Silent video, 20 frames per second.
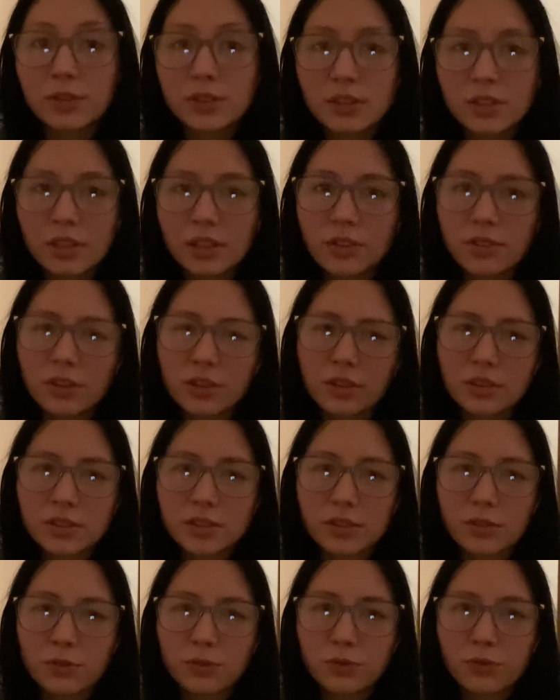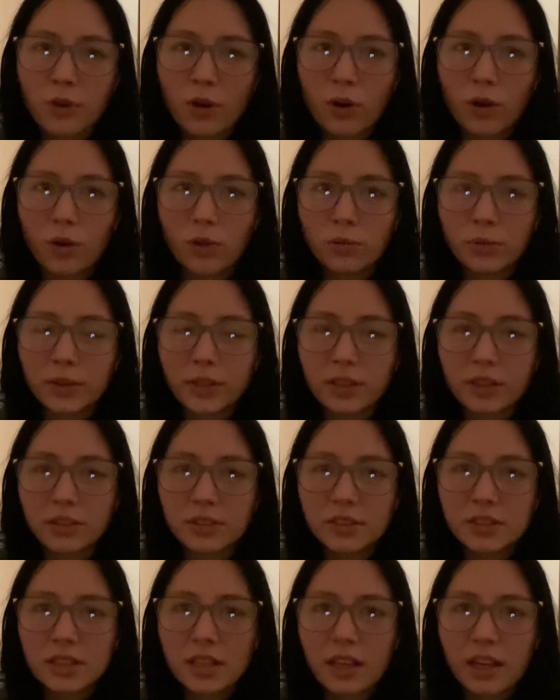You can also fall when
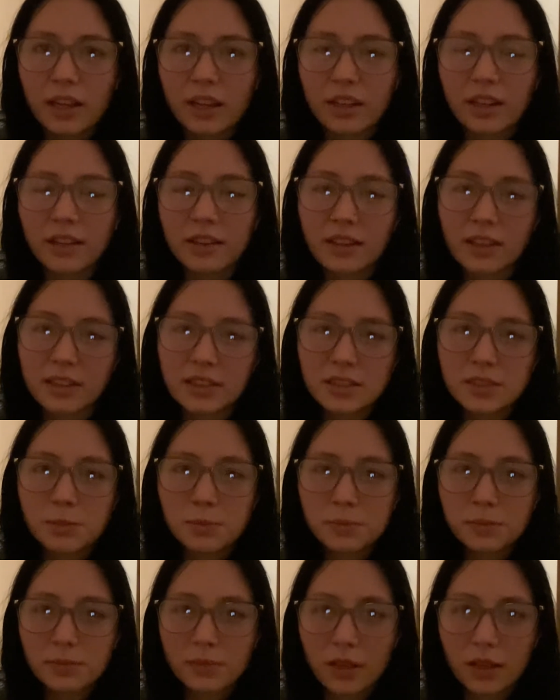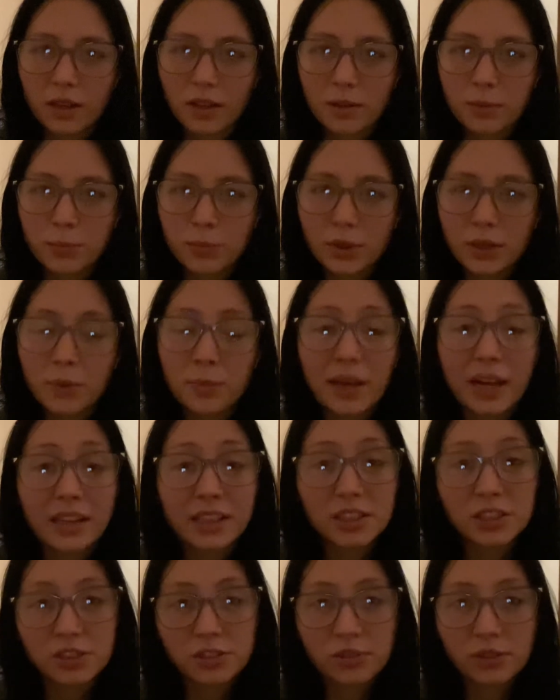those hit, and that's pretty bad
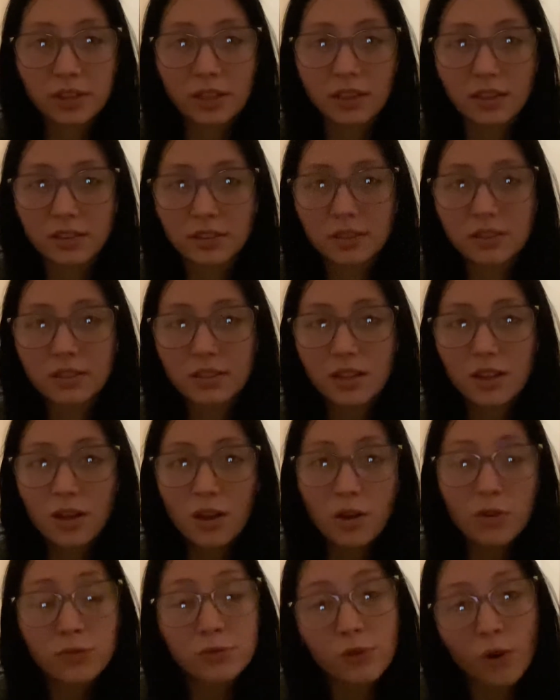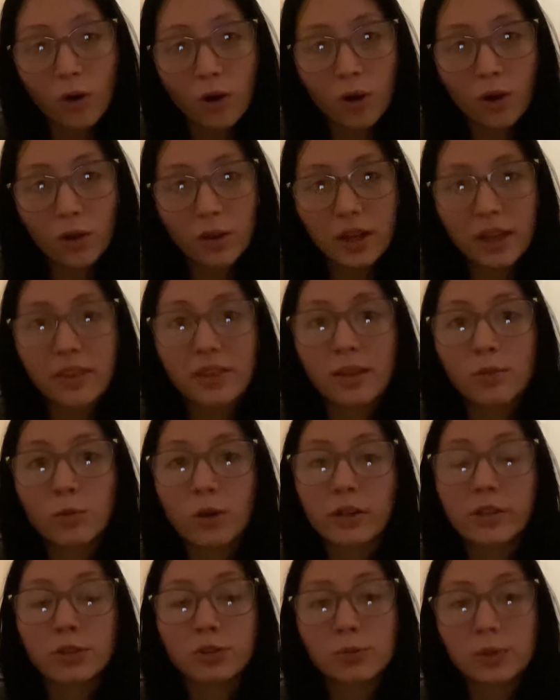because you can fall and then
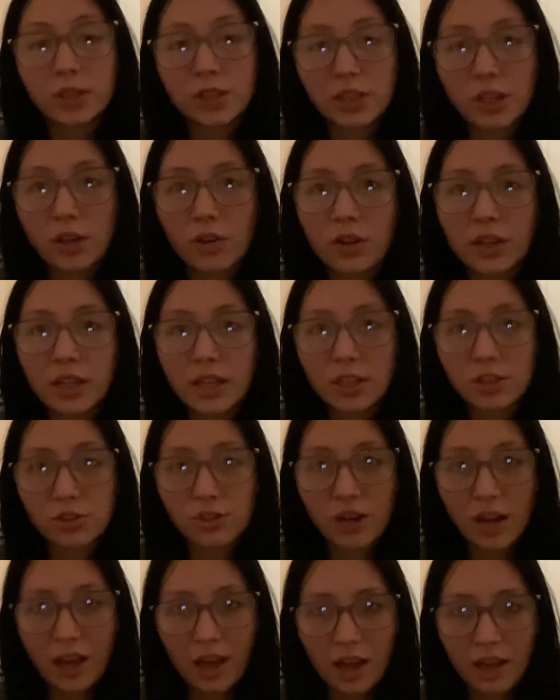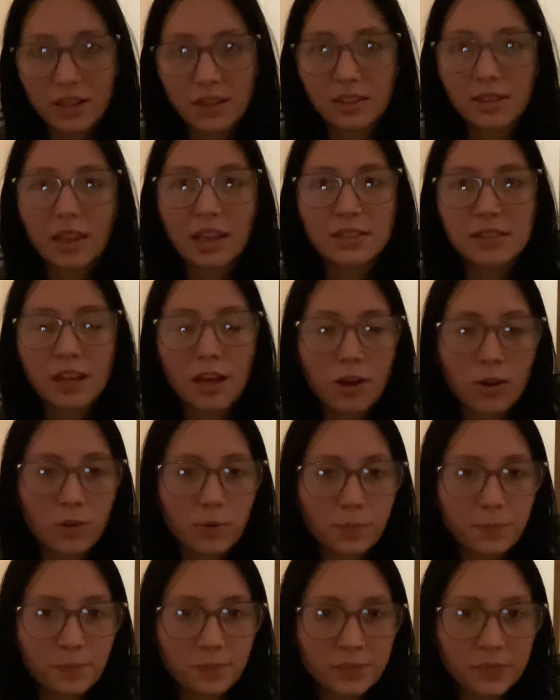while you're twitching you can hit your head, and that's how
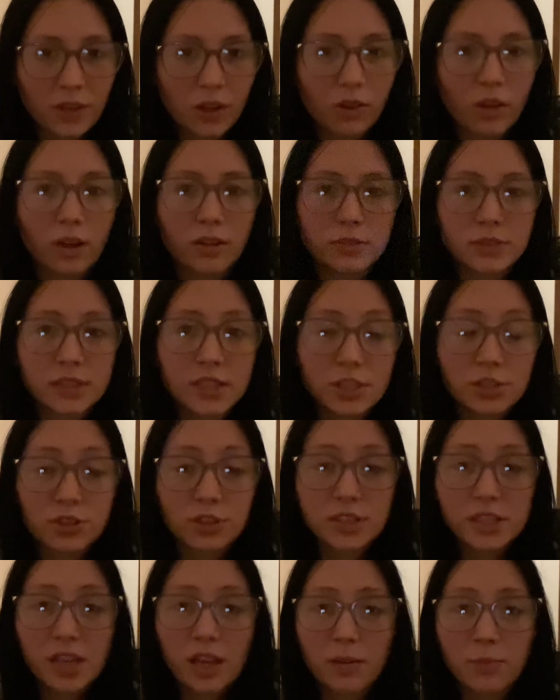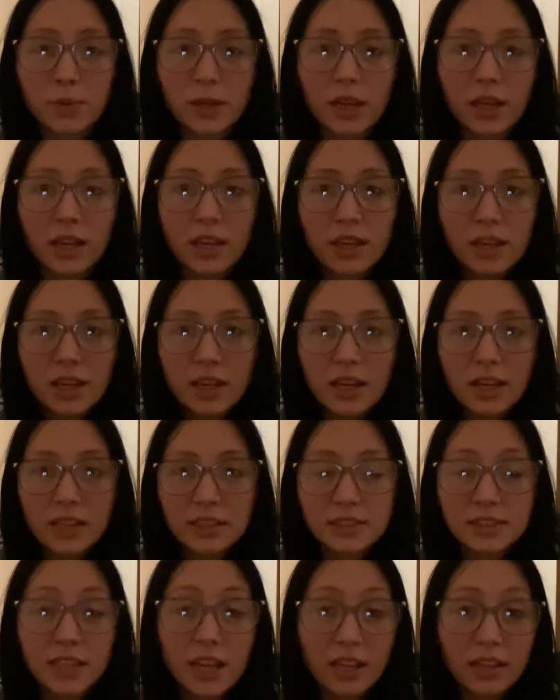a lot of seizures can be
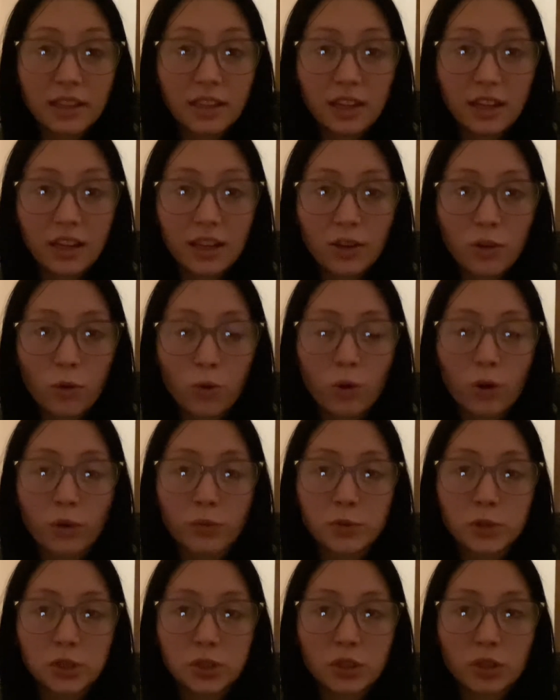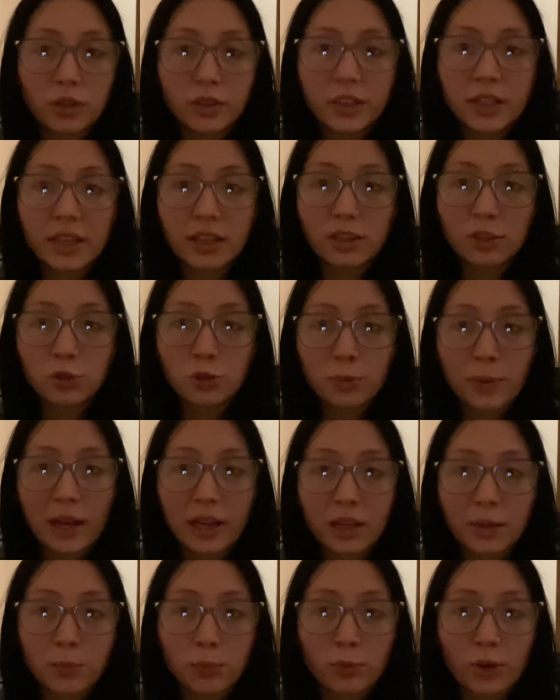deadly or result in a
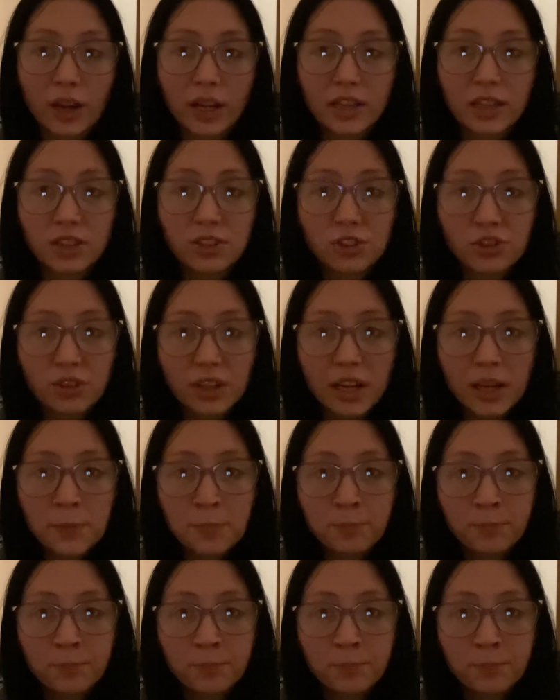traumatic brain injury.